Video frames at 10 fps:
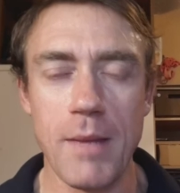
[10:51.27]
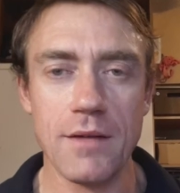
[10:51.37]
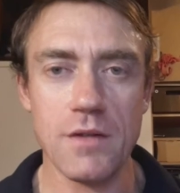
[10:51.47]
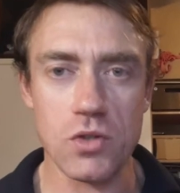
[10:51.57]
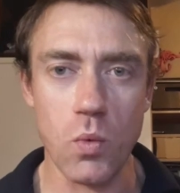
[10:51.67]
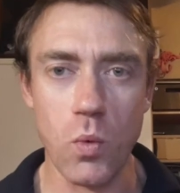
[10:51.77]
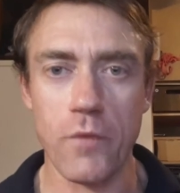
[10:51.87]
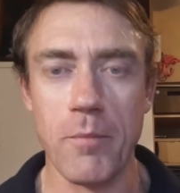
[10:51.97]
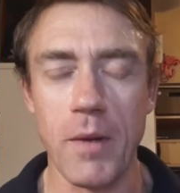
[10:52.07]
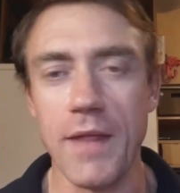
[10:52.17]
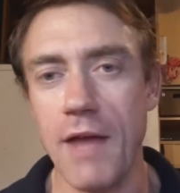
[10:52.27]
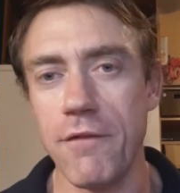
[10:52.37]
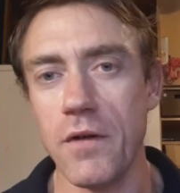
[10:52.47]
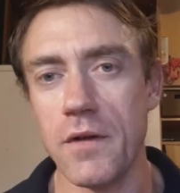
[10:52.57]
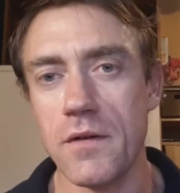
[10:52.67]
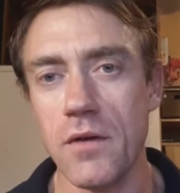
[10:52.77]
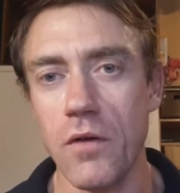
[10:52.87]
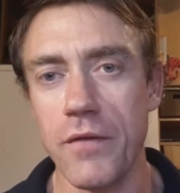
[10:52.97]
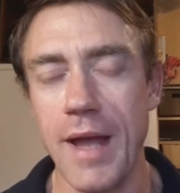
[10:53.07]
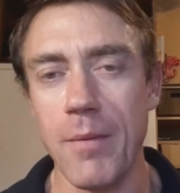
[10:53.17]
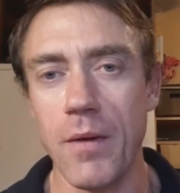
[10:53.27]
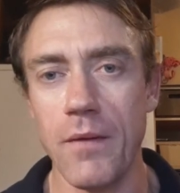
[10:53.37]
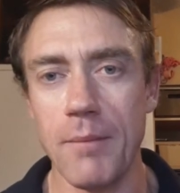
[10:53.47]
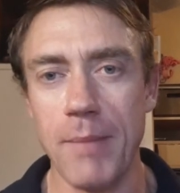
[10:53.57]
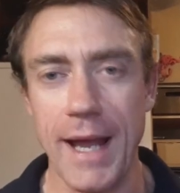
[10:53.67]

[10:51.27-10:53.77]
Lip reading: amount is dwarfed by the efflux of GABA